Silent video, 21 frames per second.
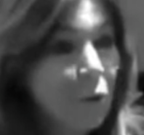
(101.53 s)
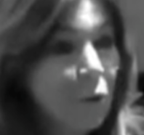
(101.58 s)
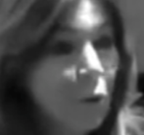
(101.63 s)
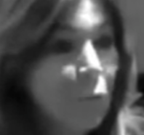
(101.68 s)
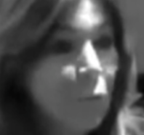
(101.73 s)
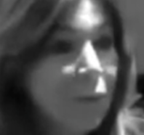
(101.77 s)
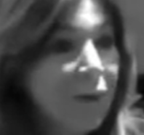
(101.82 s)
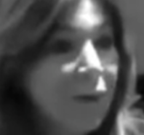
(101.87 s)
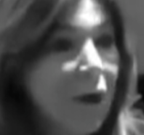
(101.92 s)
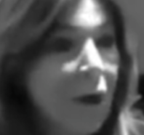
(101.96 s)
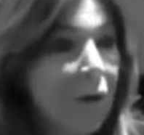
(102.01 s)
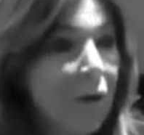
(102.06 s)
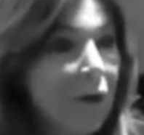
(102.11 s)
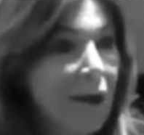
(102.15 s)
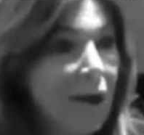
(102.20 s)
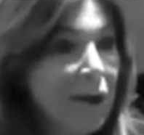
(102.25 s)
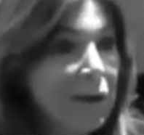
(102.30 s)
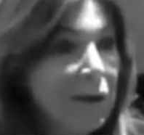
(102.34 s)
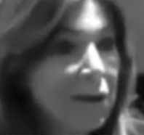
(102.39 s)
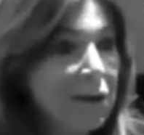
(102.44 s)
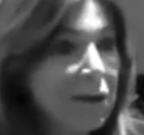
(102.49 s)

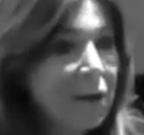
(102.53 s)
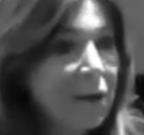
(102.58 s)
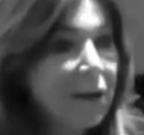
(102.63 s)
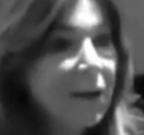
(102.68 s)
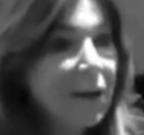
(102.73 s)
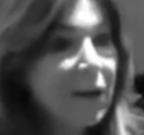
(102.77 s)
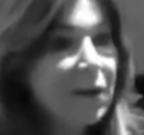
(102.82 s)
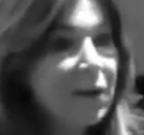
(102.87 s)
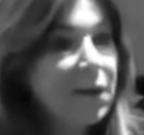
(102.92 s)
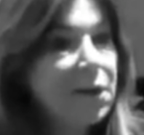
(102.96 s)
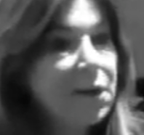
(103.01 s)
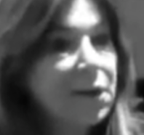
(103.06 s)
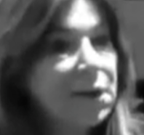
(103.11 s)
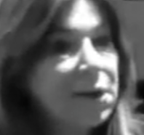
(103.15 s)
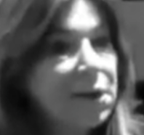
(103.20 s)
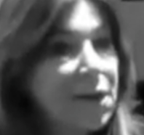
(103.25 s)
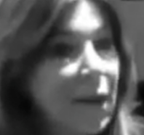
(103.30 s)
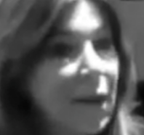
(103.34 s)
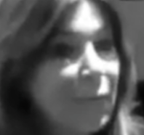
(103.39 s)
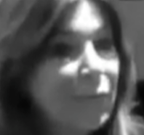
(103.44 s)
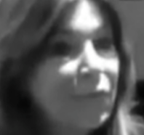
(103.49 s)
PRS, it is
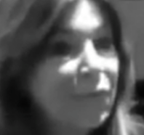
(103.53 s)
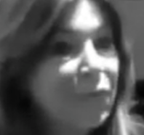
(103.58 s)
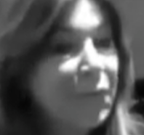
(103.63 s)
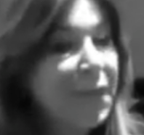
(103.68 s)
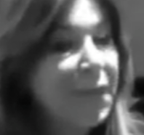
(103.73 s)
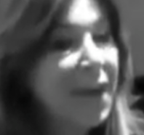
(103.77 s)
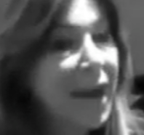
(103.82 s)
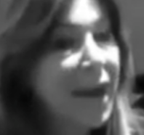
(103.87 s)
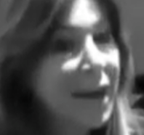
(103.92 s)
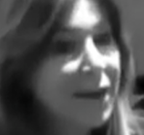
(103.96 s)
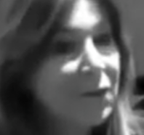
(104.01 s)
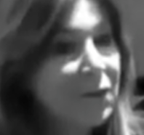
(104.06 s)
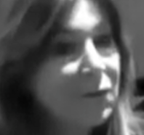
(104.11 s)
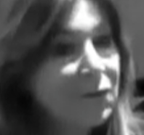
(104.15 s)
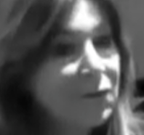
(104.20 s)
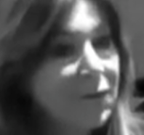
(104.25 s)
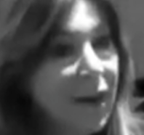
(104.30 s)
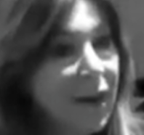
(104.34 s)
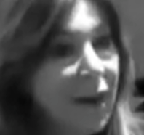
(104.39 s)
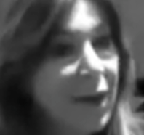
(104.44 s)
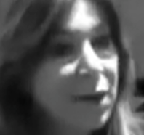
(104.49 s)
exempt from the annual
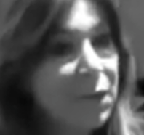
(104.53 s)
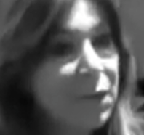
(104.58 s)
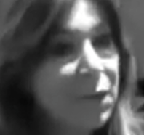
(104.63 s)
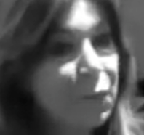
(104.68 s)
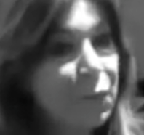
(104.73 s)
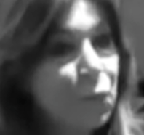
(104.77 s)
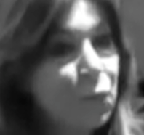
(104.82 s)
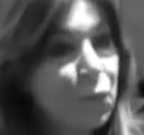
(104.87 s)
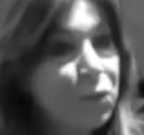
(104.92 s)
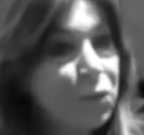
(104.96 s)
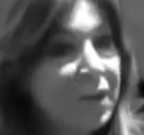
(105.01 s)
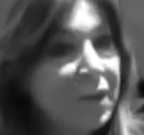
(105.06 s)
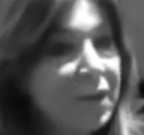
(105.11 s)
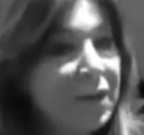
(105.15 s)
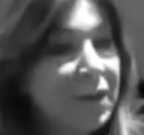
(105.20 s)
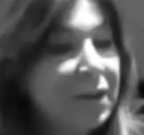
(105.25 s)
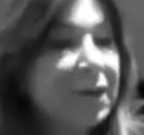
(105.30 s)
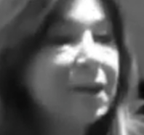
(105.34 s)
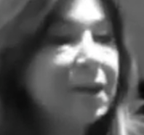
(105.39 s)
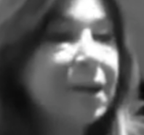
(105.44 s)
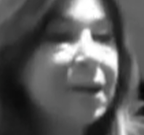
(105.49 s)
tax brought
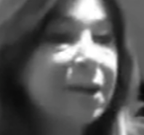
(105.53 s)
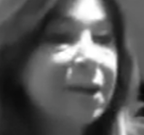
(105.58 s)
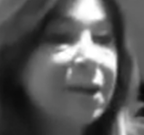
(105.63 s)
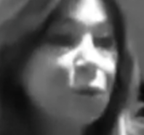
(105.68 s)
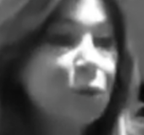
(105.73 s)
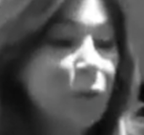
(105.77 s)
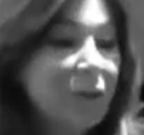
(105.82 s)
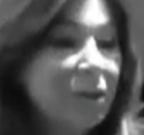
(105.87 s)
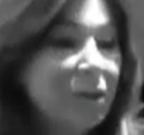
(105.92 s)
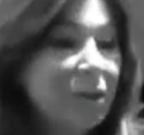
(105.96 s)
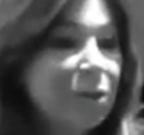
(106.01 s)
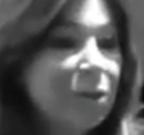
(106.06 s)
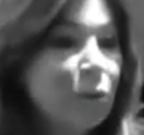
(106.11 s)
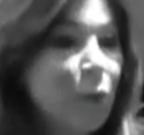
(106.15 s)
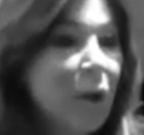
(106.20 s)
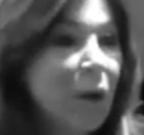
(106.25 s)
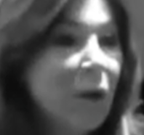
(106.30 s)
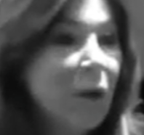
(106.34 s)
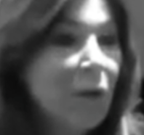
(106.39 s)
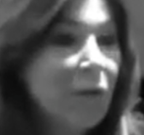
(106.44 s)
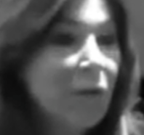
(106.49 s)
in
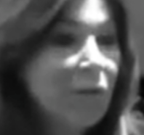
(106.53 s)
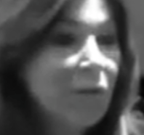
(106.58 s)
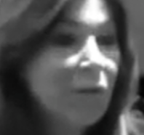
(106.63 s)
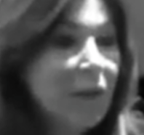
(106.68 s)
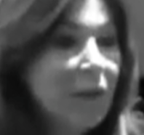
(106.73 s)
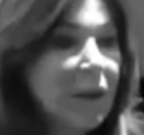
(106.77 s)
2012.